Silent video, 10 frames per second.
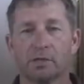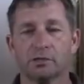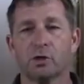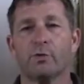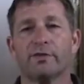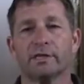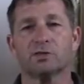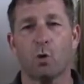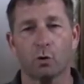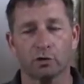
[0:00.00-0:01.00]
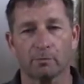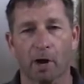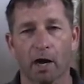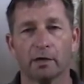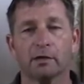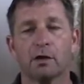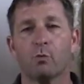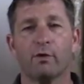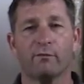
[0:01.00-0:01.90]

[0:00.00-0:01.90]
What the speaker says: So with this older barn, we